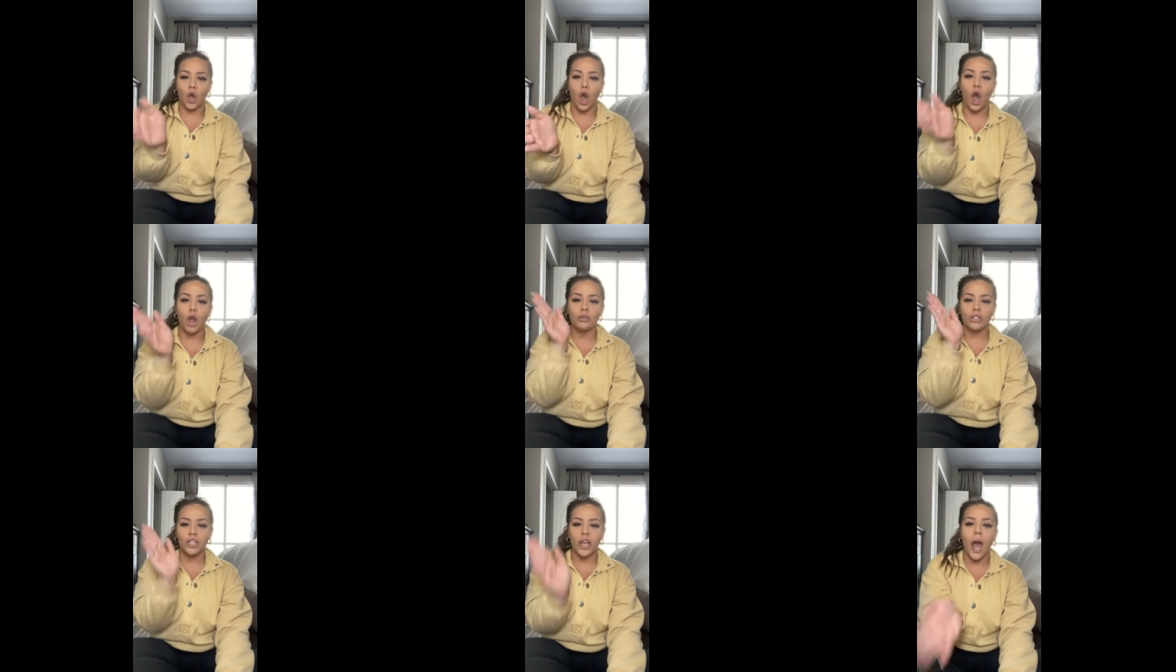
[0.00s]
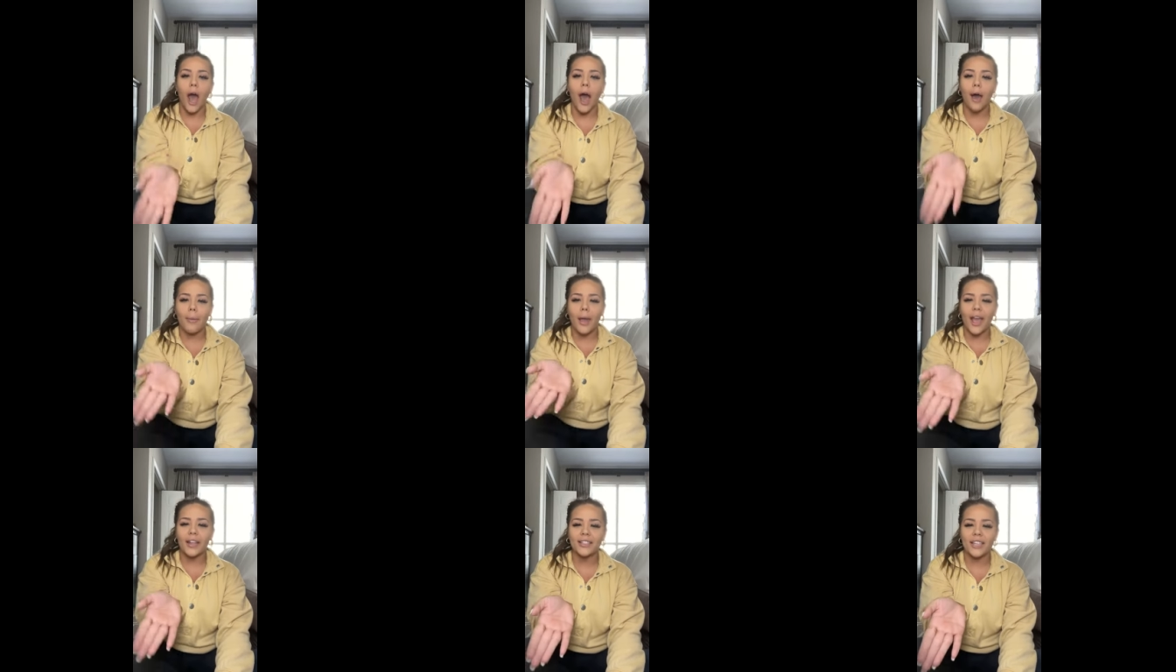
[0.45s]
Don't
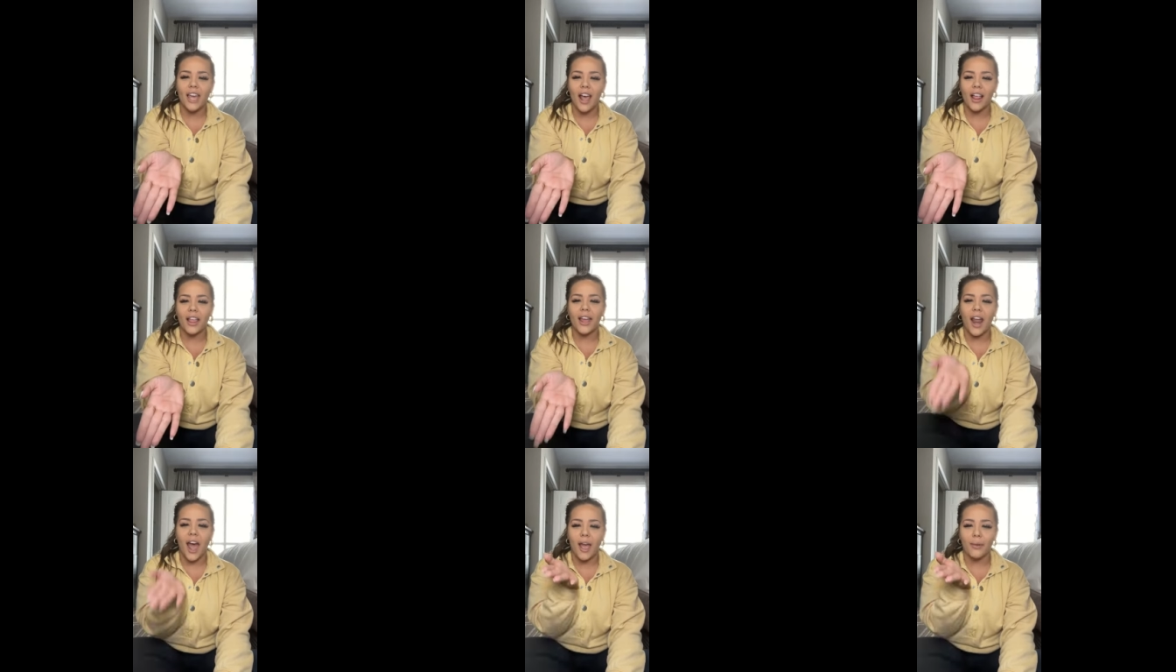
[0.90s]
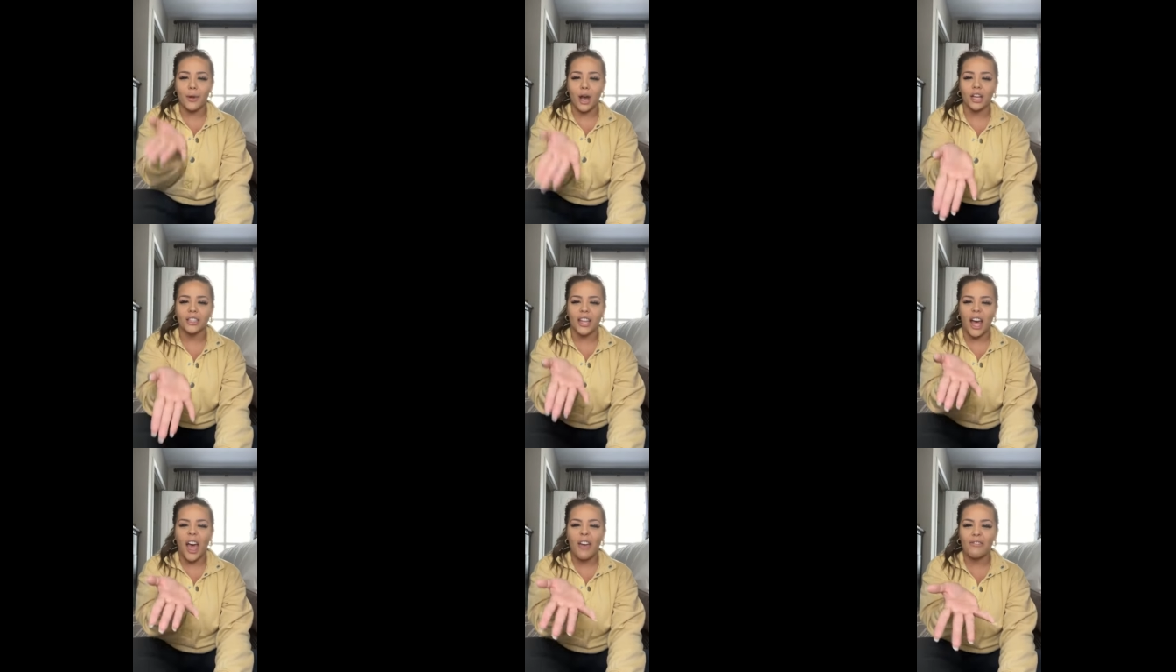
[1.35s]
comment, Dylan, I'm
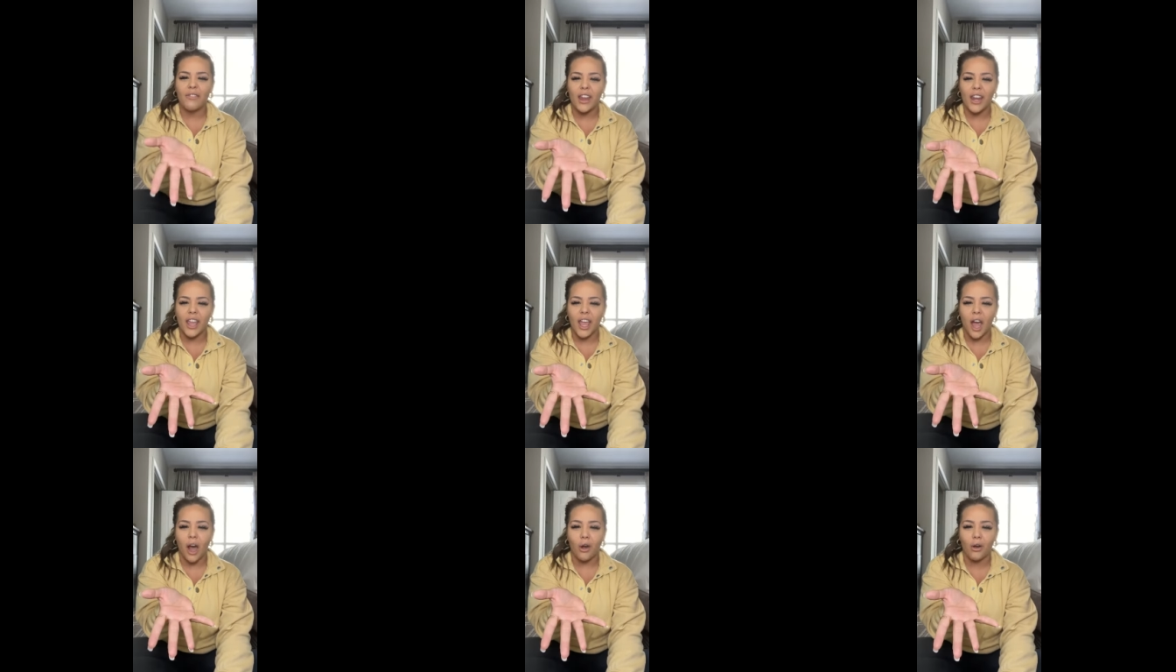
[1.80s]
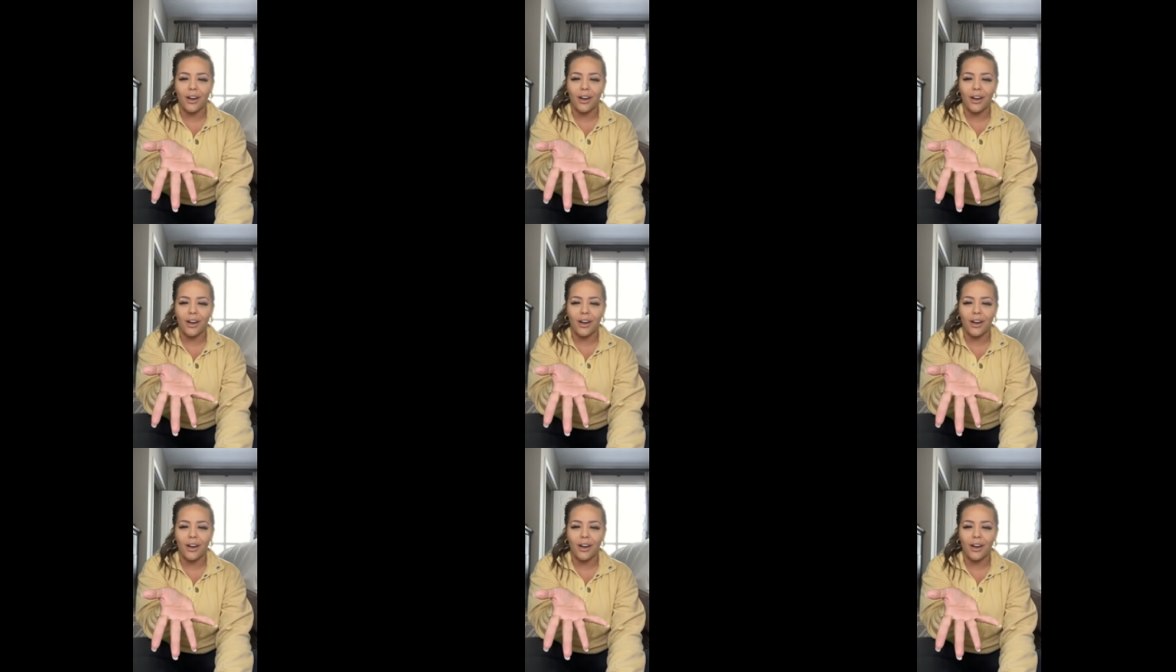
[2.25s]
on live video.